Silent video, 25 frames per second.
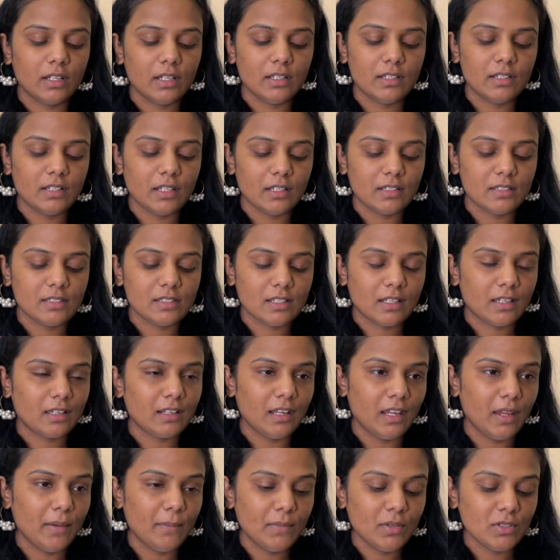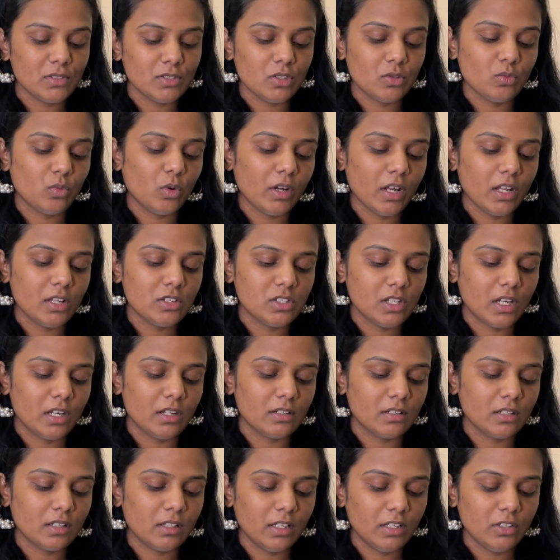Intense Cream. This is what I
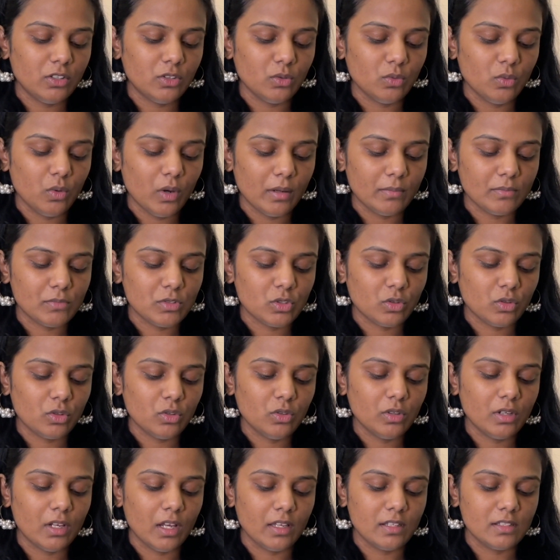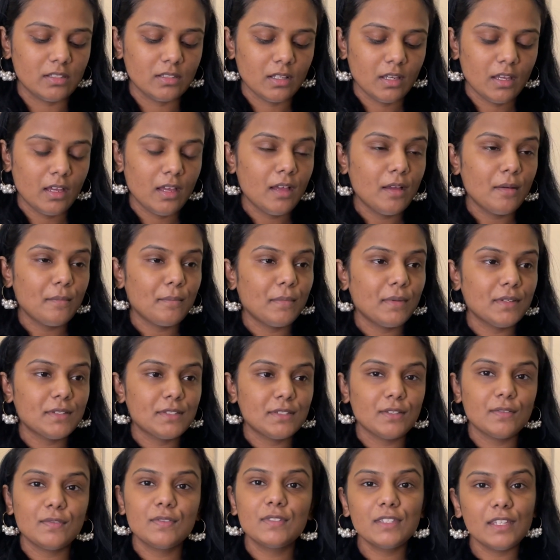generally do. I'm sure you guys must
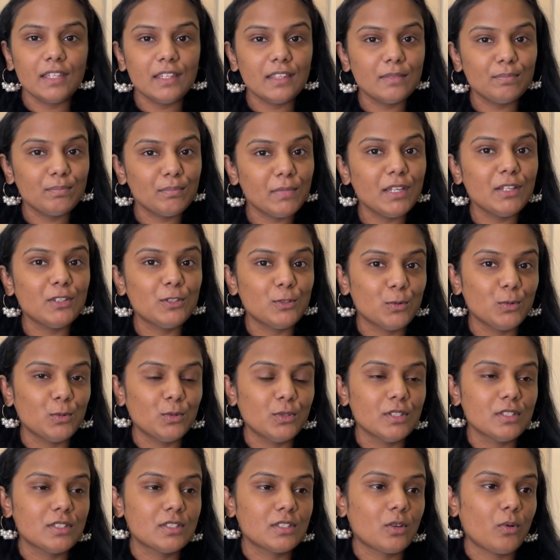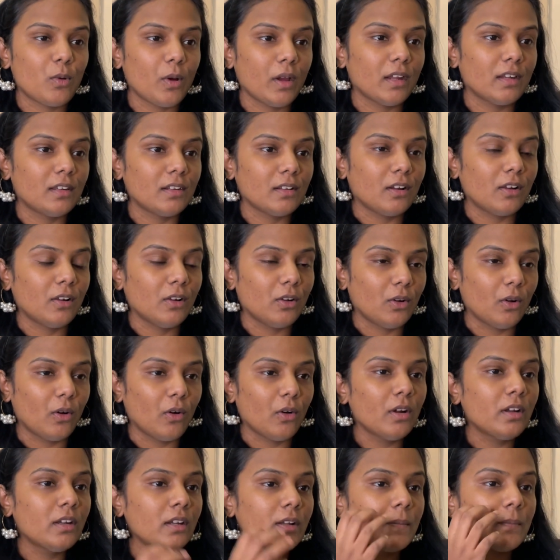have seen me do this quite a
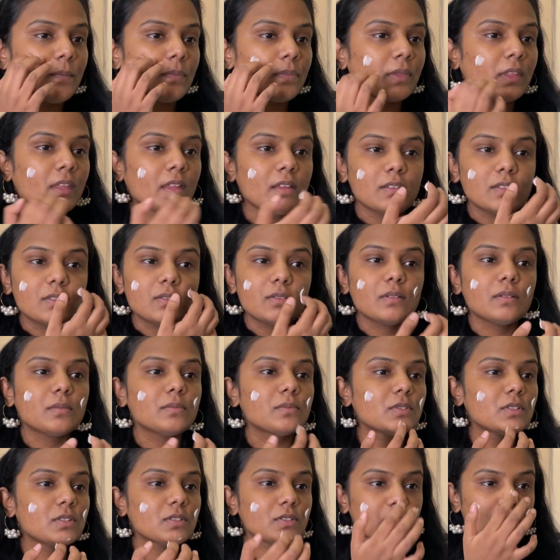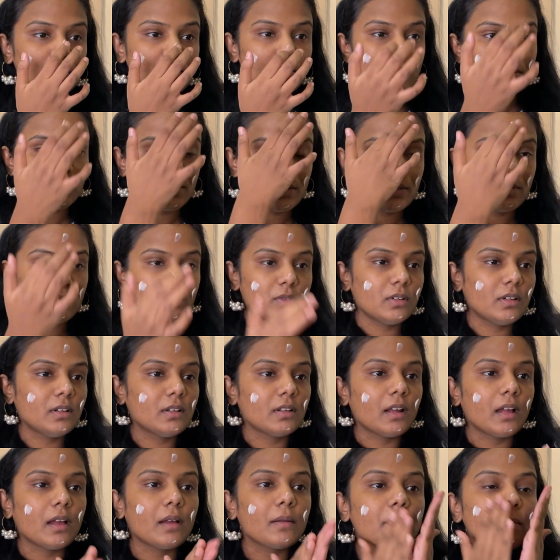lot, so I'm just going to
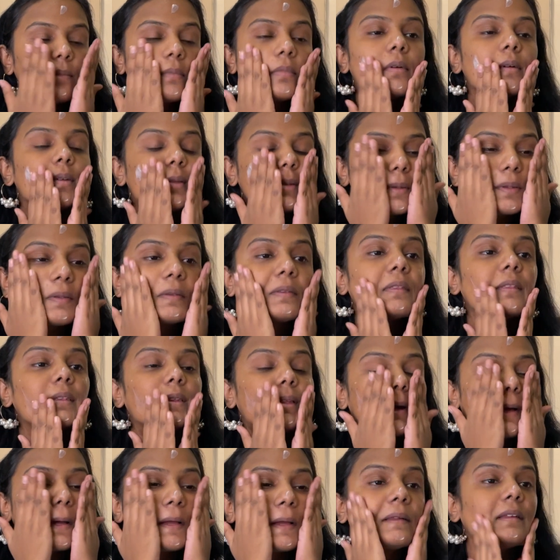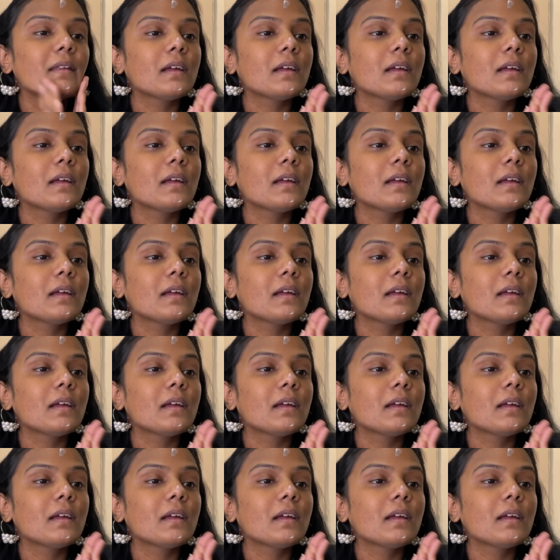grab that.